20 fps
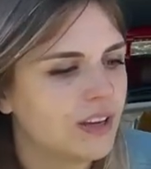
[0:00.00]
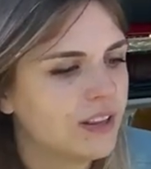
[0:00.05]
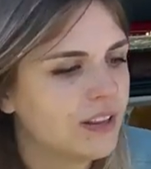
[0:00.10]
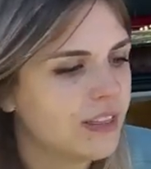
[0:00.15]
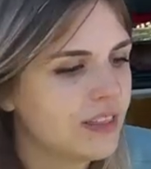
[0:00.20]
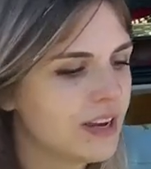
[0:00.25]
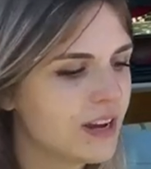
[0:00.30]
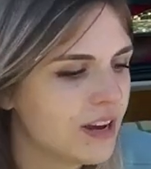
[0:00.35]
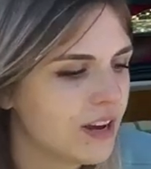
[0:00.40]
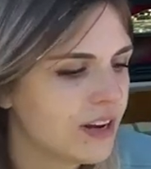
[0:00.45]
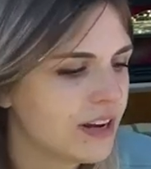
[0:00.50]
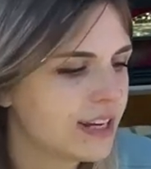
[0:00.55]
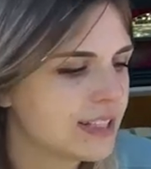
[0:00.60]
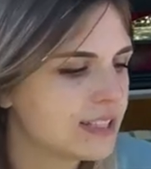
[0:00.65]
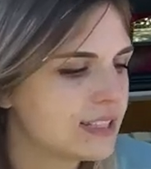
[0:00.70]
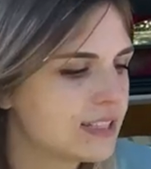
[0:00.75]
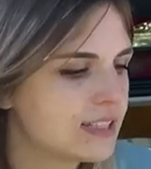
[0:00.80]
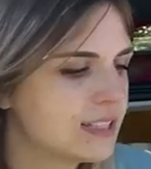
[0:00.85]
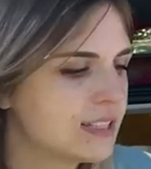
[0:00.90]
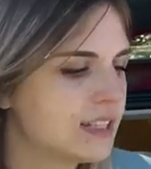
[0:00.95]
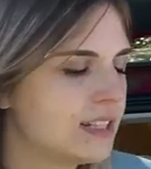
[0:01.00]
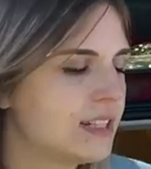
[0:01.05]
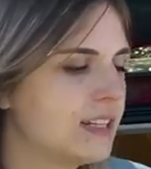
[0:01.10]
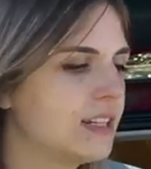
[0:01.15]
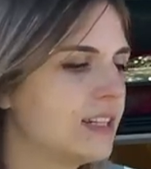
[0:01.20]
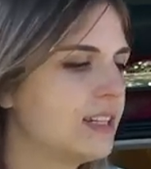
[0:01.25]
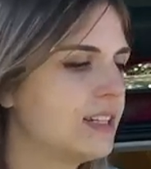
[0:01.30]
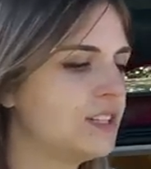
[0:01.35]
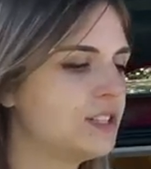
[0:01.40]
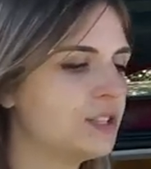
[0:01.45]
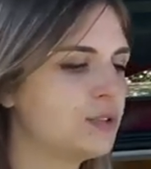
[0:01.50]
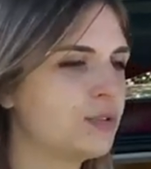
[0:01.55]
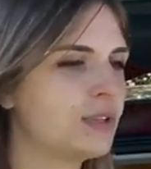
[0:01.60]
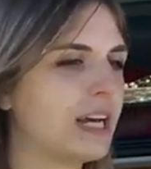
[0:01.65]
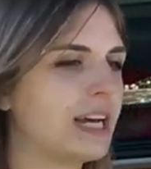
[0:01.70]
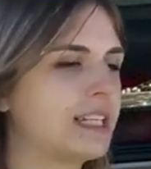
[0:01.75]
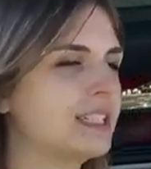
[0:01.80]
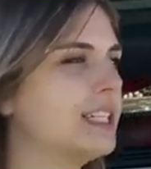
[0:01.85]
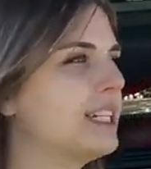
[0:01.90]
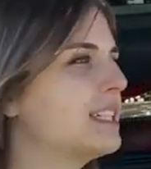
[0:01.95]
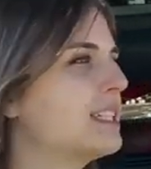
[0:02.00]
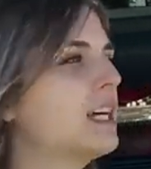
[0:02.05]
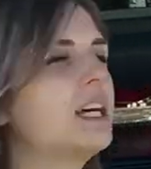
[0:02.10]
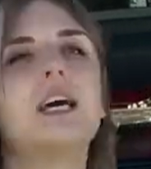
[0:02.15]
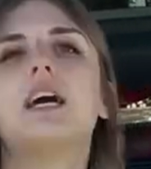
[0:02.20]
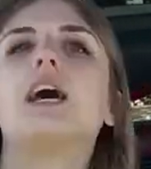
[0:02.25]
There, yes. Just relax, thanks.